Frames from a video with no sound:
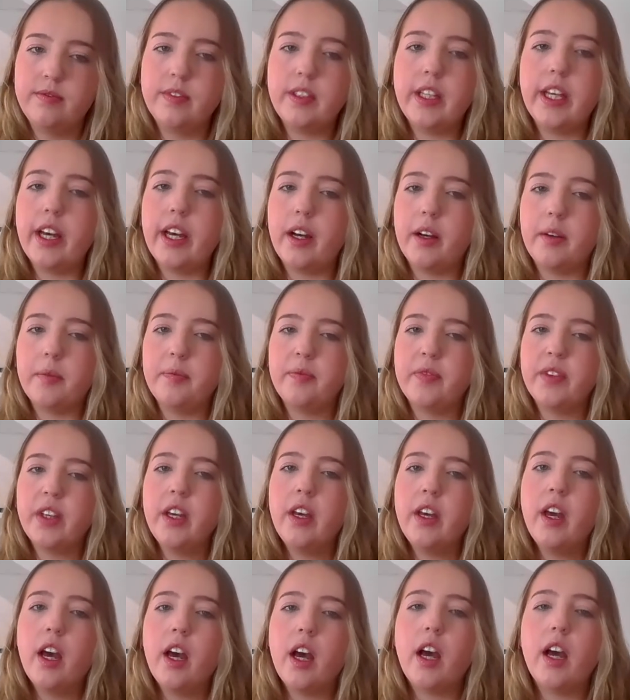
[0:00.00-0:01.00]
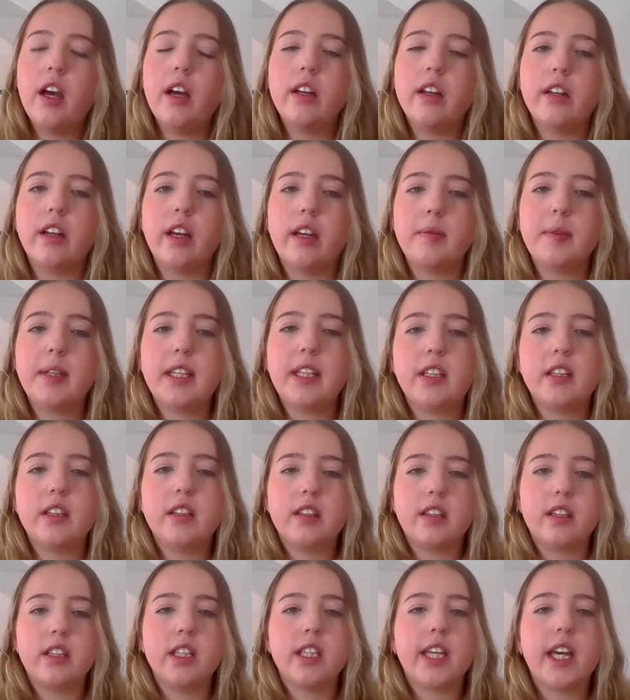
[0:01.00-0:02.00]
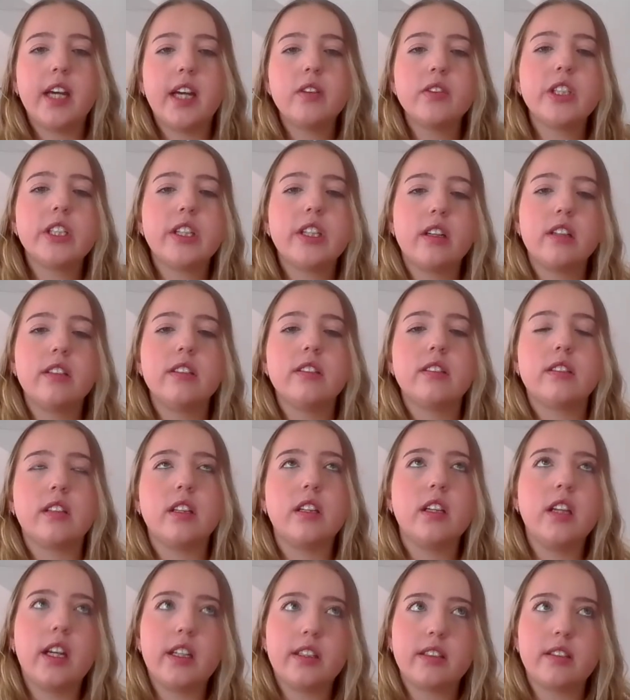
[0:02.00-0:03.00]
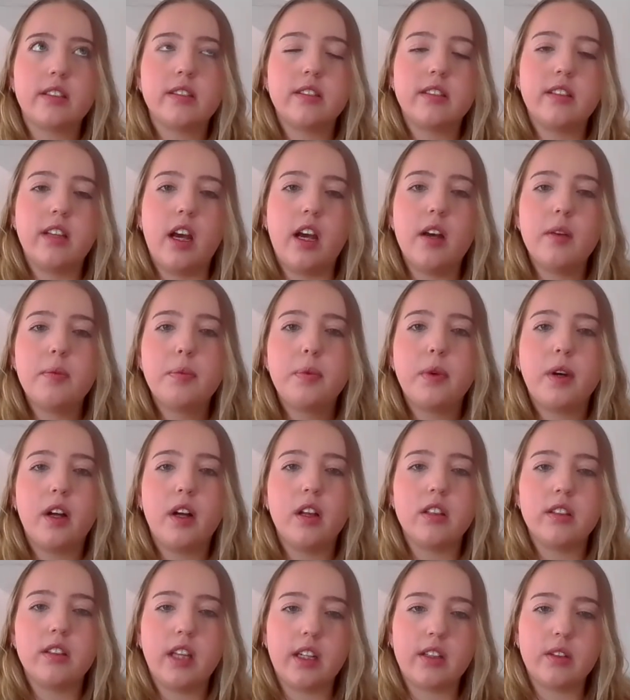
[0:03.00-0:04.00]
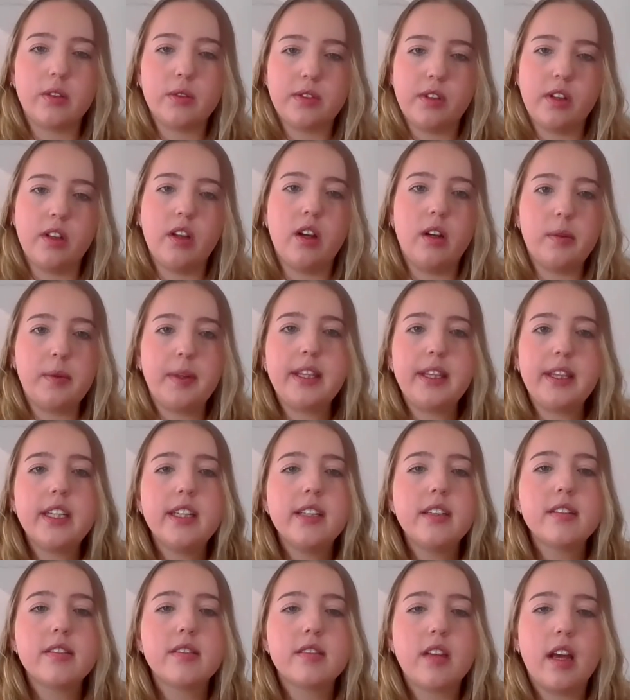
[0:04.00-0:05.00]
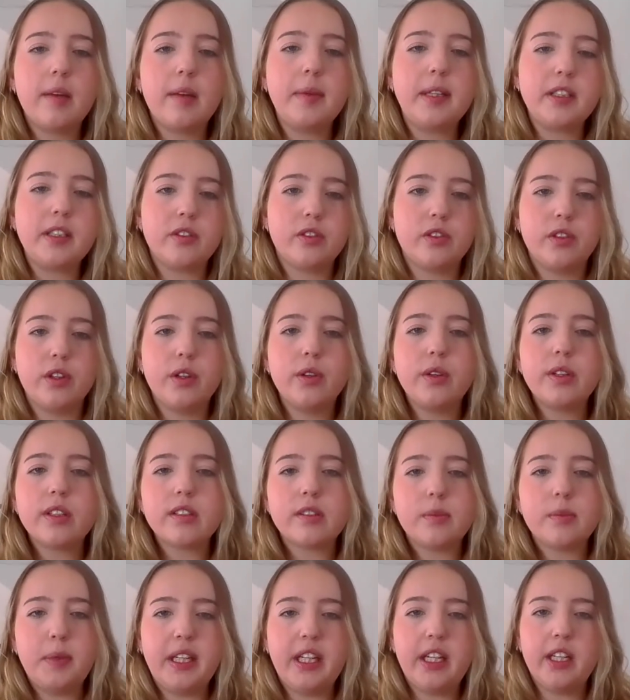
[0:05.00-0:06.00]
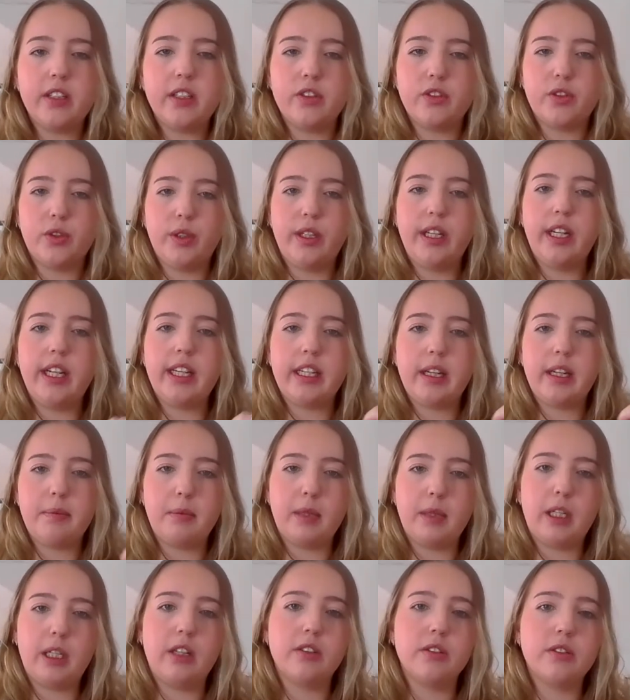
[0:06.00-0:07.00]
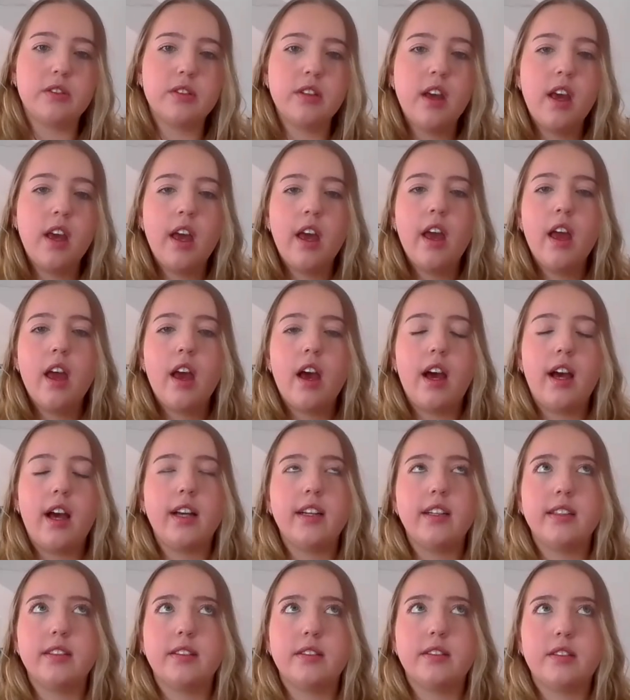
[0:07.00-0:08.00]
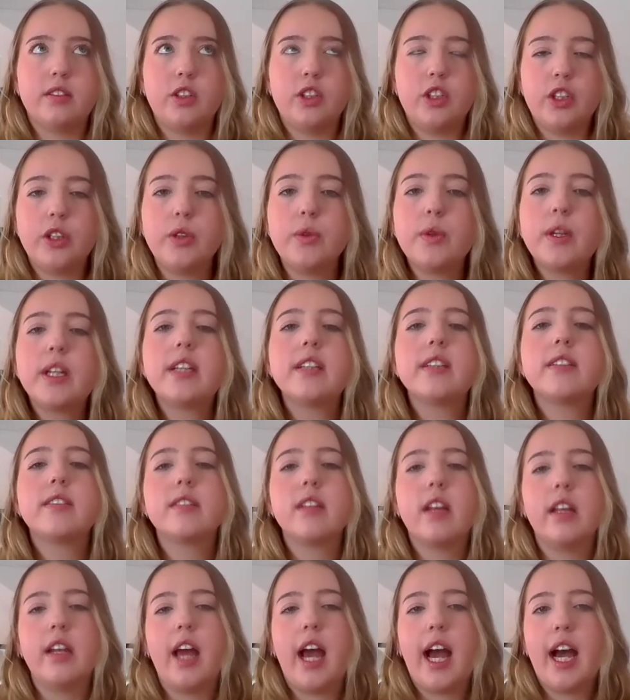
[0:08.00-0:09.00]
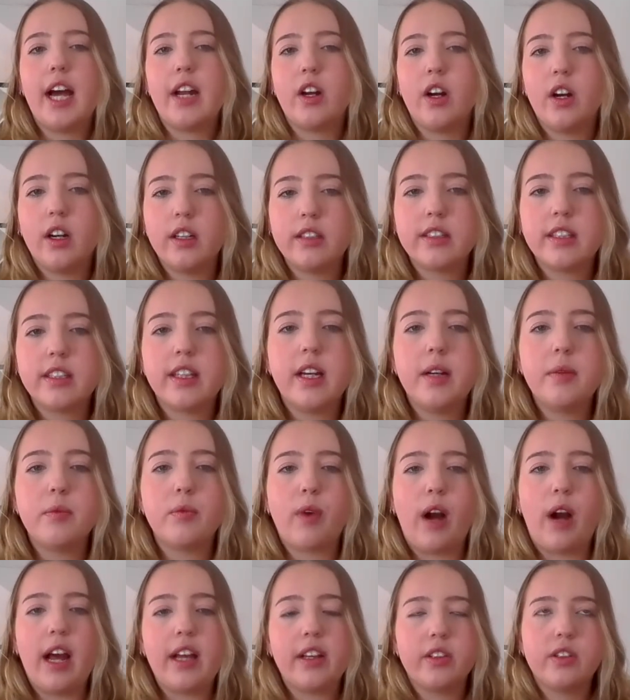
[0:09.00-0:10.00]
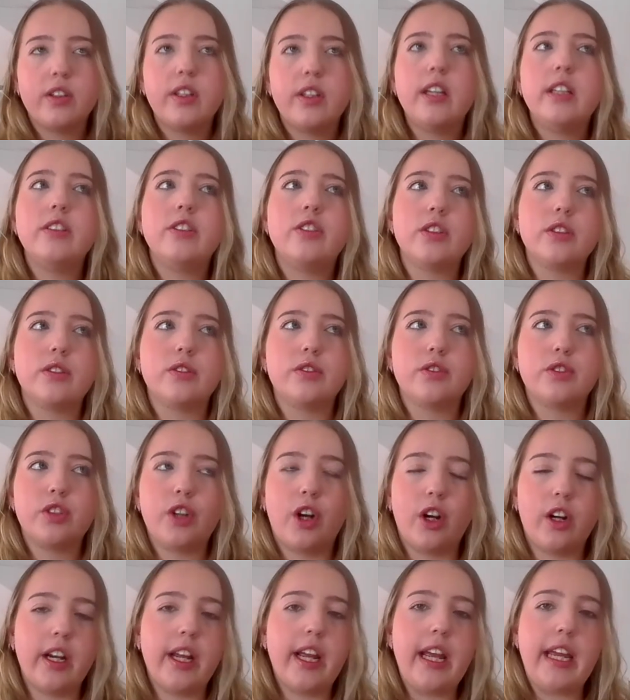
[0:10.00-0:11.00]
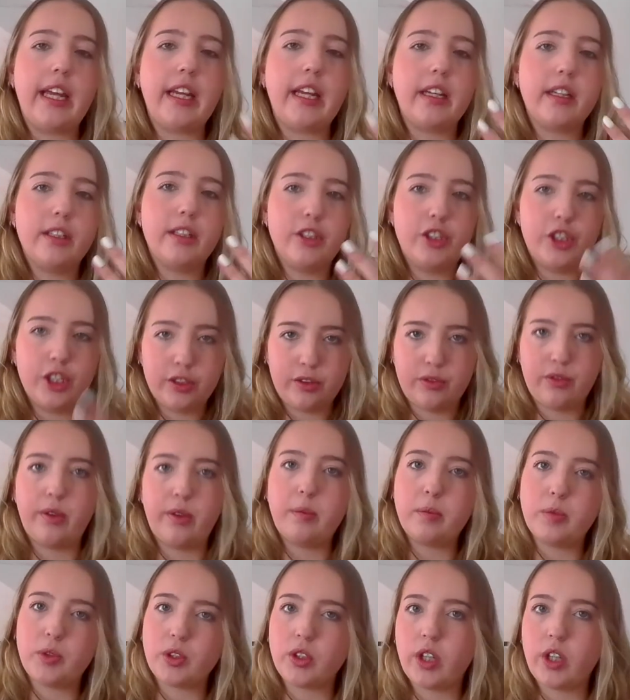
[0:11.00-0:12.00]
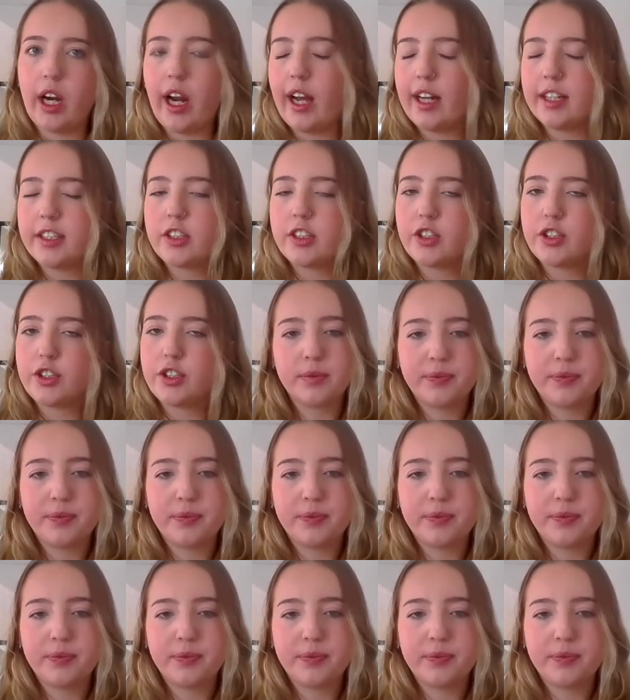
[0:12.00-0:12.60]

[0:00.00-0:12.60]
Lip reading: Yeah. And I mean, the counting on is the next step that goes along with this. I mean, students begin treating numbers as units and add on to them rather than just starting just from scratch.